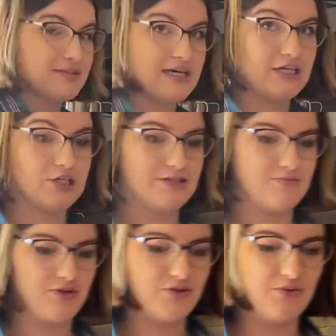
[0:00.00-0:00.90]
later this
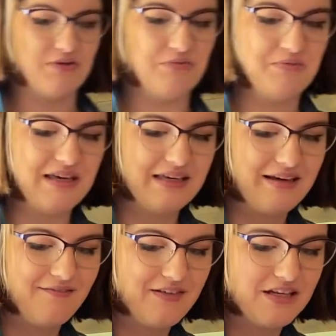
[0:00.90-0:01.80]
month going to be making
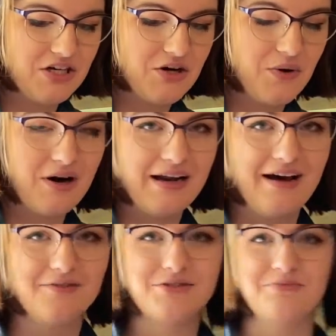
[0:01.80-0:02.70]
a video on
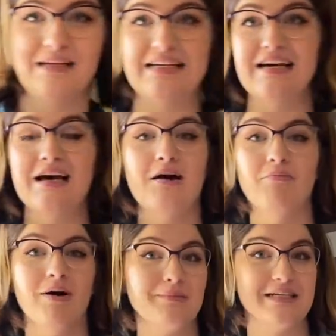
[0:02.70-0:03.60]
how to make
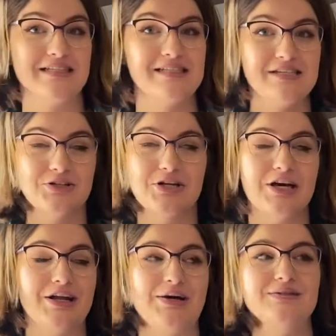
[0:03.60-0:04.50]
pumpkin steel
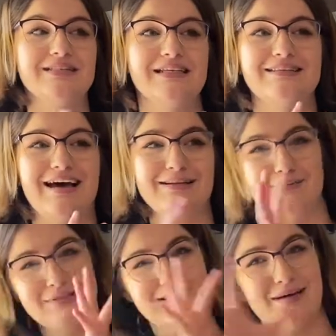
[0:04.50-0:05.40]
cut oats, and that
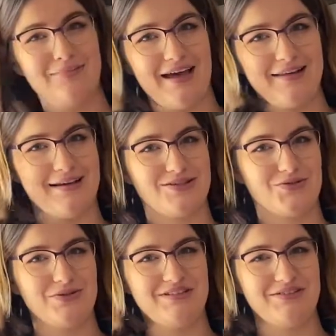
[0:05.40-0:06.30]
uses up that
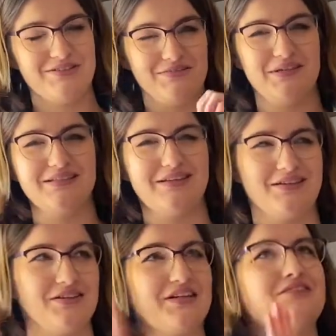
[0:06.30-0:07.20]
extra third of the
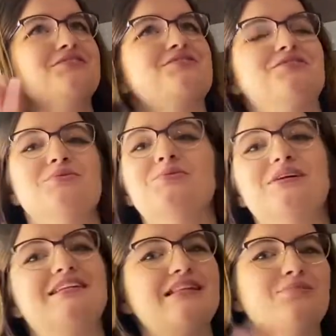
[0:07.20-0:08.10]
container, and it's so
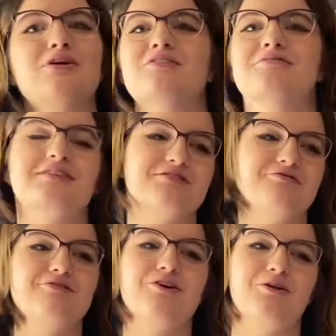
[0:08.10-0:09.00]
good, the perfect fall